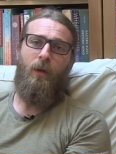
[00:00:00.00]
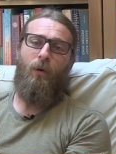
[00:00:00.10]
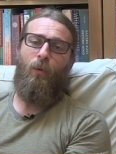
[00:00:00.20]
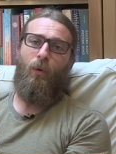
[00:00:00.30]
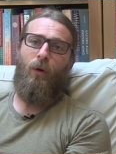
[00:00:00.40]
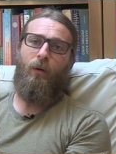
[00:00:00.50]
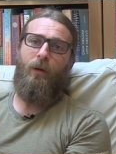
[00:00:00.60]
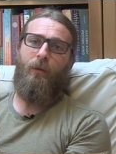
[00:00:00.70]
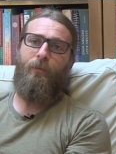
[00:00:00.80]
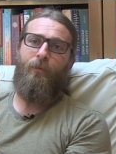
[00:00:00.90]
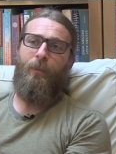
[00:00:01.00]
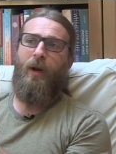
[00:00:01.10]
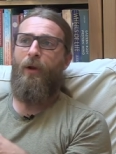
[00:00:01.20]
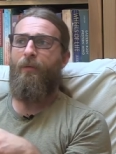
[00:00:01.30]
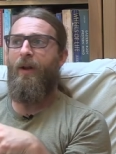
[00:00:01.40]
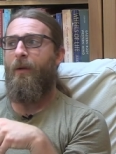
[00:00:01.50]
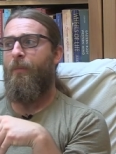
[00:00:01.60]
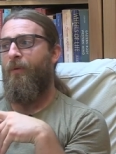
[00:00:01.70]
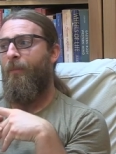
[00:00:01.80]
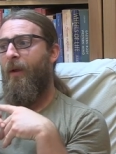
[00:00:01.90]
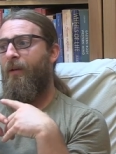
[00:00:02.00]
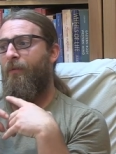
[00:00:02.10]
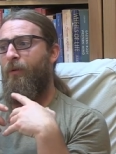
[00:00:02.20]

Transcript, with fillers: Or from an Ayurvedic perspective,